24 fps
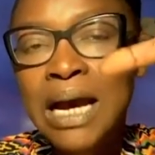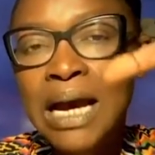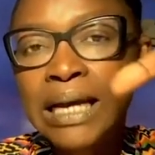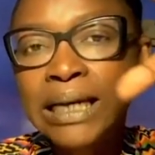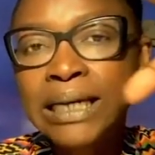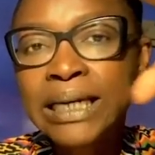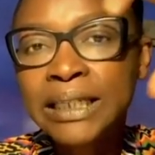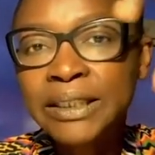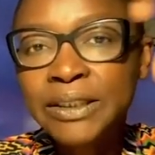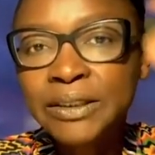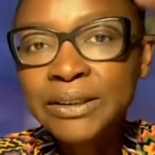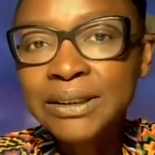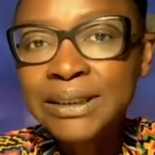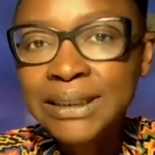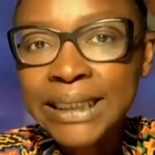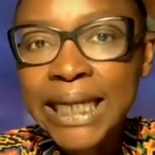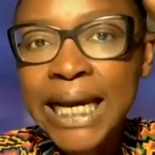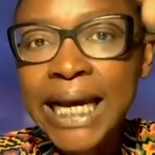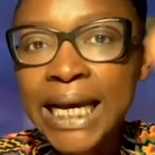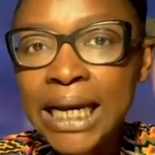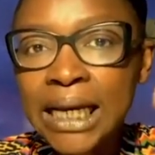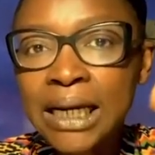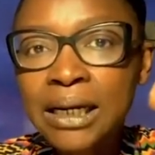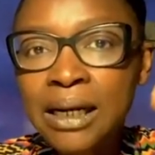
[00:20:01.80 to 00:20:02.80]
can you
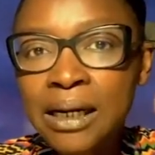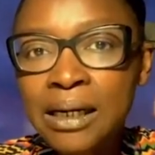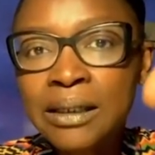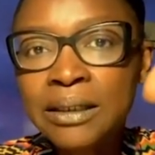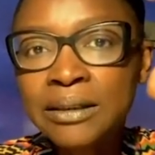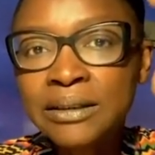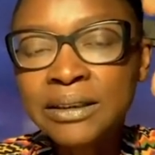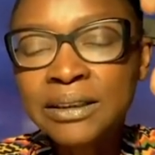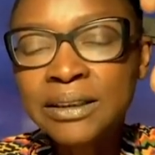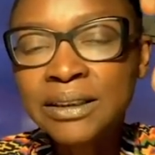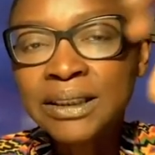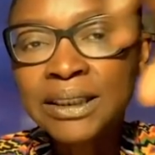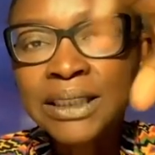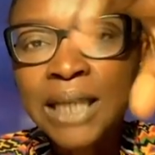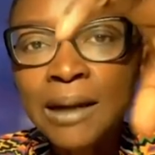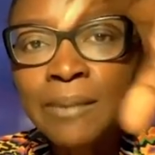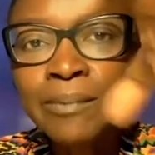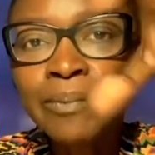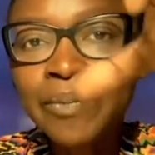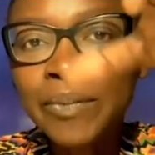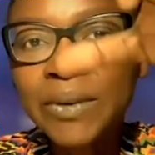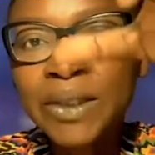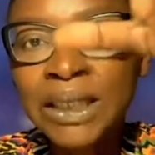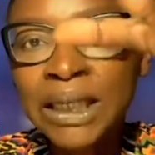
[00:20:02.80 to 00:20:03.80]
tell us
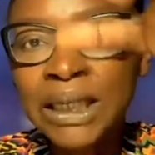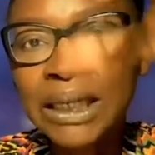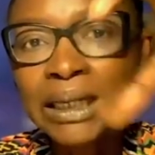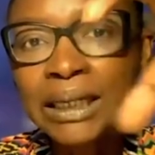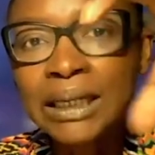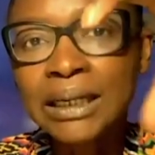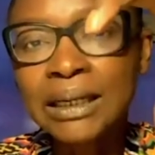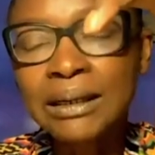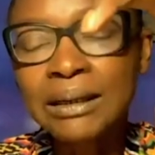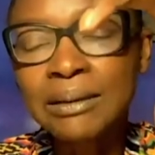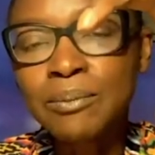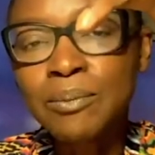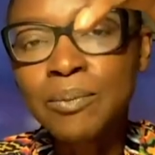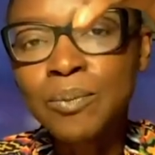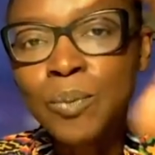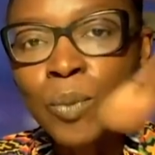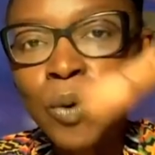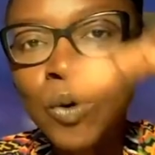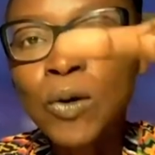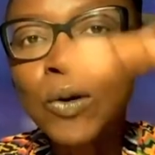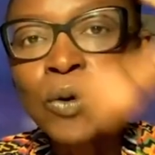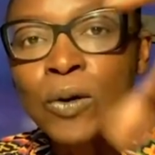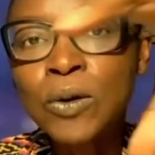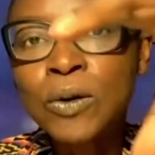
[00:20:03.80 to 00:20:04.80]
something
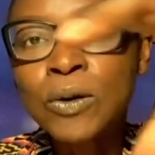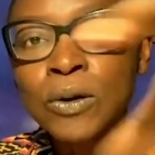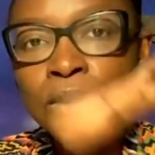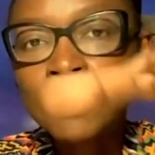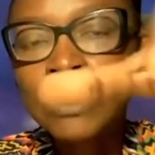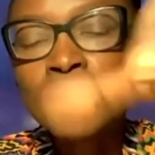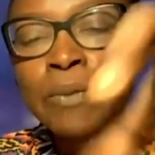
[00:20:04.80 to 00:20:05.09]
more